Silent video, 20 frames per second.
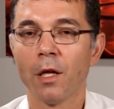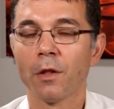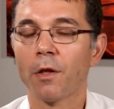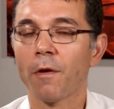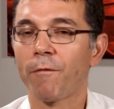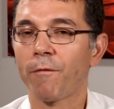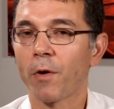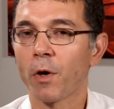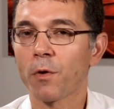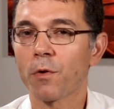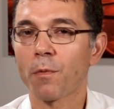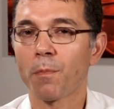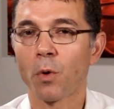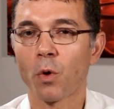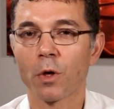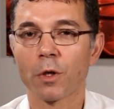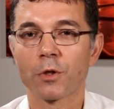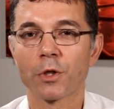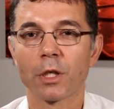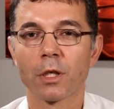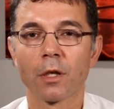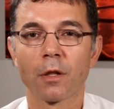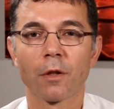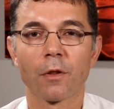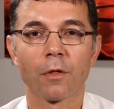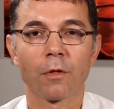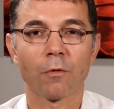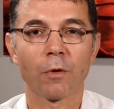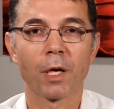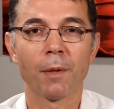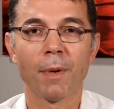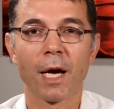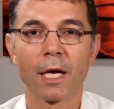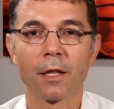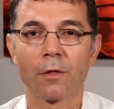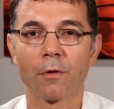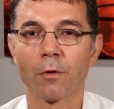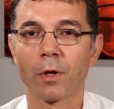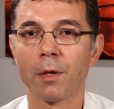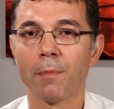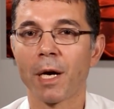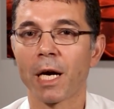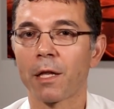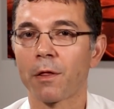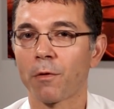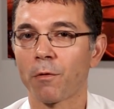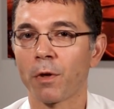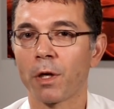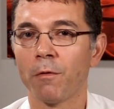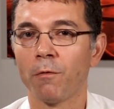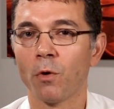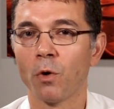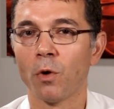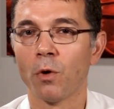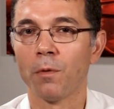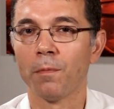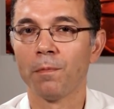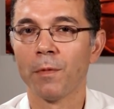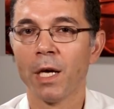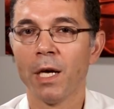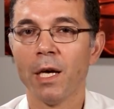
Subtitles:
The first portion of the 3x3x3 rule